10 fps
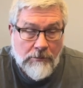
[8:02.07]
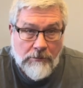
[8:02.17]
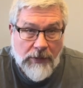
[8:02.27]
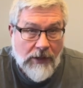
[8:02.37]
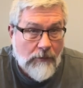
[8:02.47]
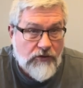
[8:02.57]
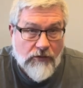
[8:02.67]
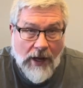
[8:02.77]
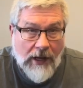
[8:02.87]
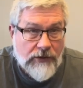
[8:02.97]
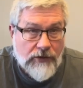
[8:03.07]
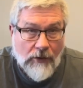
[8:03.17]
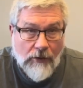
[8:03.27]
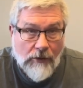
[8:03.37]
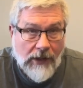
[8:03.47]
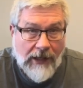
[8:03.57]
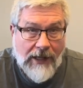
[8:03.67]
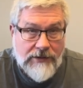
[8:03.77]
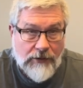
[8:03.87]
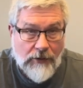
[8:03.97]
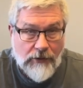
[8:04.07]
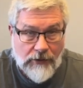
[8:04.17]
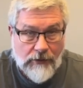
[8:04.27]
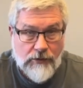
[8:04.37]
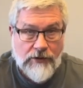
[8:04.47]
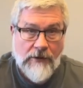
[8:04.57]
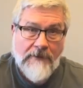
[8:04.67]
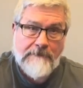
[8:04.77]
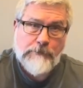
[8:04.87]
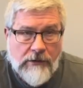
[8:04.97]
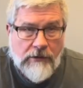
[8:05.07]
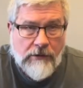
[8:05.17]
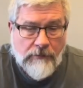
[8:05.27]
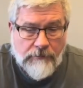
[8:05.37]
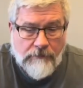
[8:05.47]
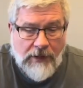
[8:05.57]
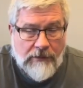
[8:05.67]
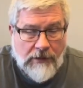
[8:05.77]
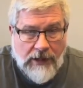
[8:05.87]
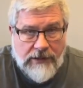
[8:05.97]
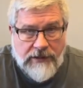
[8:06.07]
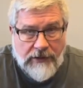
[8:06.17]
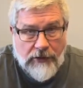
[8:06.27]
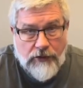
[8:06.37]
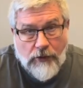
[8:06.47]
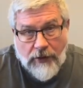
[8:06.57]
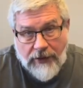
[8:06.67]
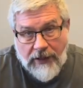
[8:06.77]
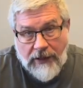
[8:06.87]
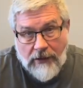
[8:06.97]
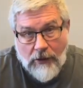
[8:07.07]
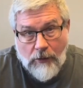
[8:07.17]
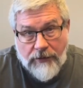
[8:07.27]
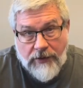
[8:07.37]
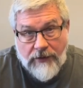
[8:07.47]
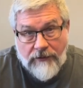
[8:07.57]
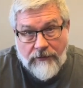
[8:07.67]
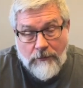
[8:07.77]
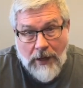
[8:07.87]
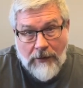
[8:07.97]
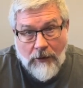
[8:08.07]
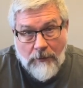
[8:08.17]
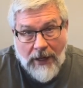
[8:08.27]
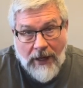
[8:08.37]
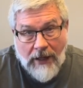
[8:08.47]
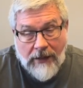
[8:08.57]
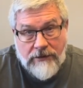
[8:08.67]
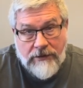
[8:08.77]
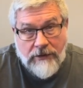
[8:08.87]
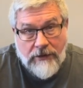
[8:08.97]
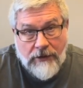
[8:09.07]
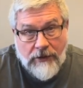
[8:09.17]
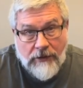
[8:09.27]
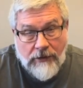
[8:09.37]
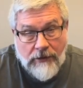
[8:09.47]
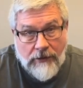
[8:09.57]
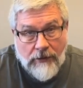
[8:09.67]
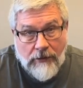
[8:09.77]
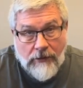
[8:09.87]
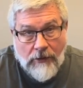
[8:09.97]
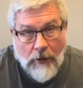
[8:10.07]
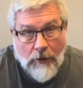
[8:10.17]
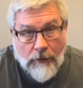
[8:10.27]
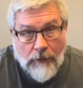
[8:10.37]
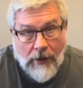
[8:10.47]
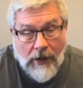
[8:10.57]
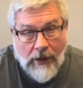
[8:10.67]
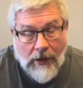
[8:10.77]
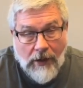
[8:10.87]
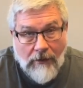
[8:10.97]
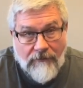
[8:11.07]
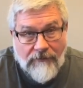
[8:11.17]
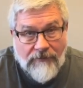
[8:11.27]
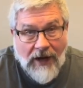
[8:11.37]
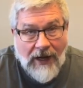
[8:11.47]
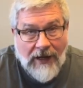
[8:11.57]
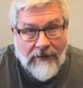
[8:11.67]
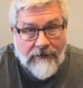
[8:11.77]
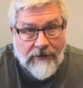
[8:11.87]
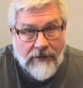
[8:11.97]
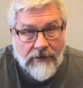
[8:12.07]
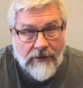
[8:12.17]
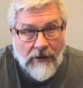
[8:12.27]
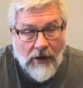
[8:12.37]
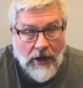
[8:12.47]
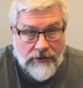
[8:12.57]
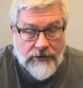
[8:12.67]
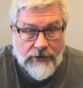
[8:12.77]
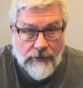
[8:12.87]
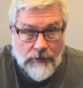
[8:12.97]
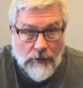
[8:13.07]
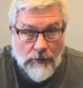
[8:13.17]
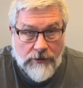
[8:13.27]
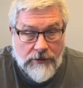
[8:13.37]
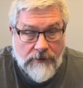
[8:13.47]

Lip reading: becomes trash or it has another use. The next thing that you're going to need along with these Mylar bags are 5 oxygen absorbers.